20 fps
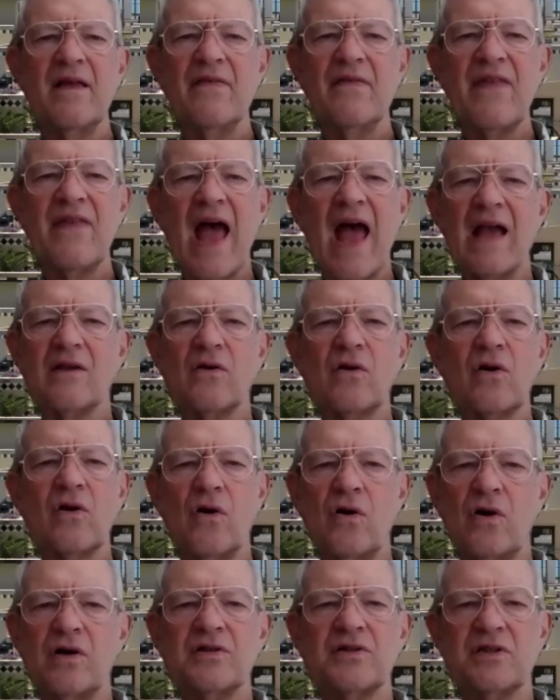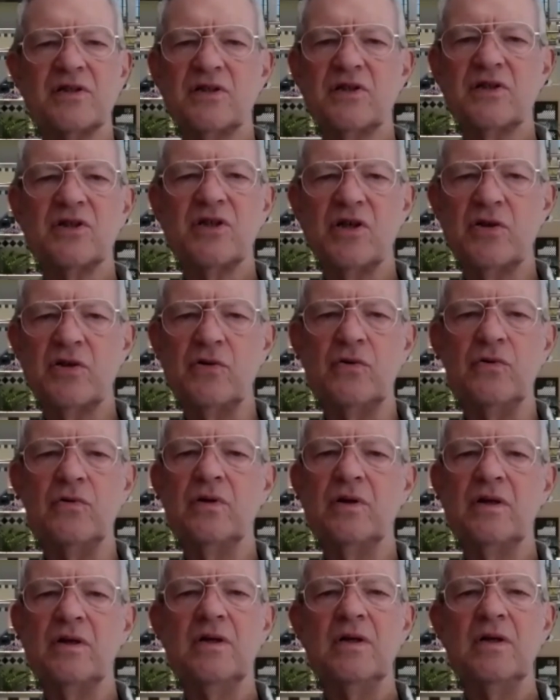That cost, too,
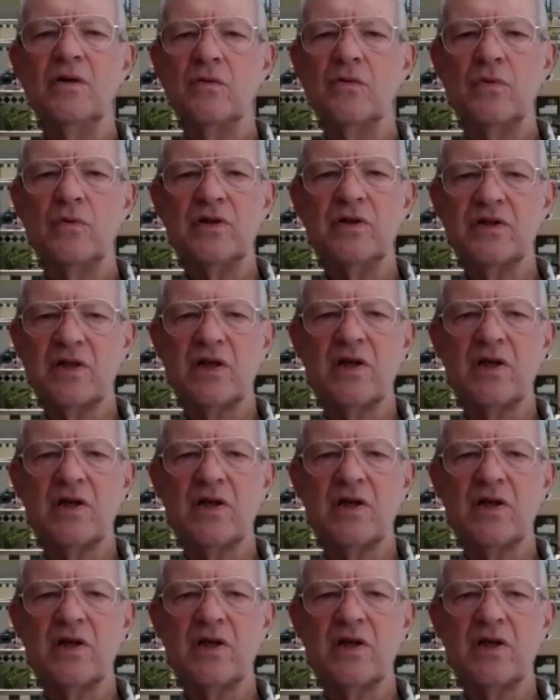was